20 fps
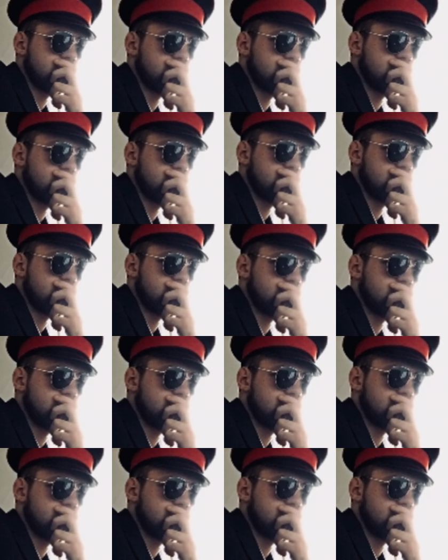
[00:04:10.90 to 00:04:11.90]

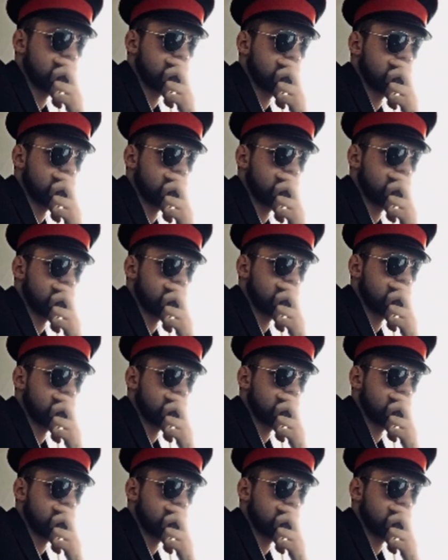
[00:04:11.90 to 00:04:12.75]
[no speech]